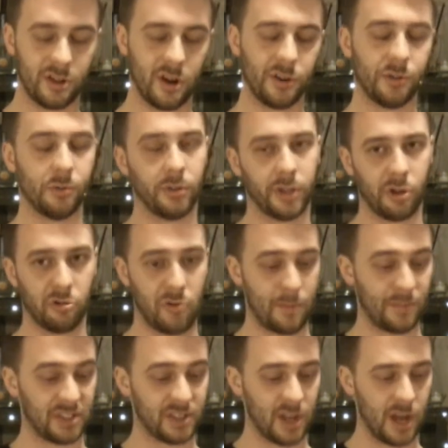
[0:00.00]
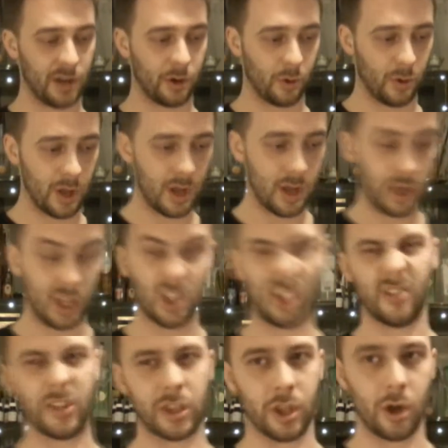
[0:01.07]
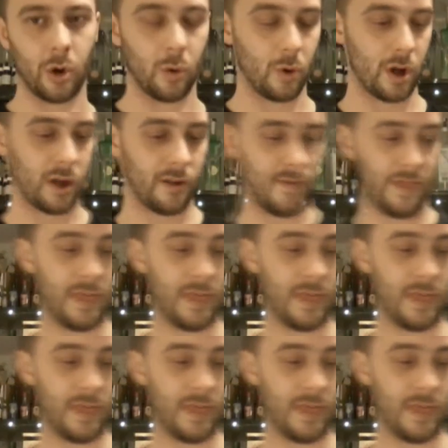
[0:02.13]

Don Julio Reposado, even though